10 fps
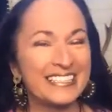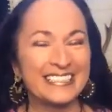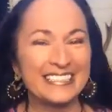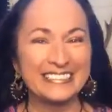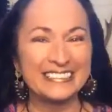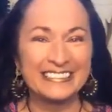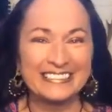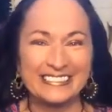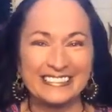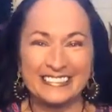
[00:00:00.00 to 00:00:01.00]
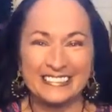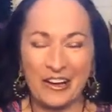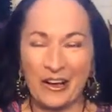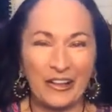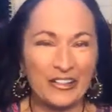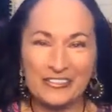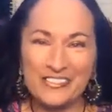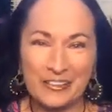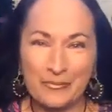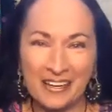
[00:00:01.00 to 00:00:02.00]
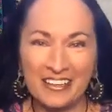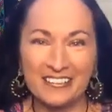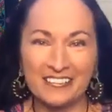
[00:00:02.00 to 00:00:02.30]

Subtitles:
and all of the above.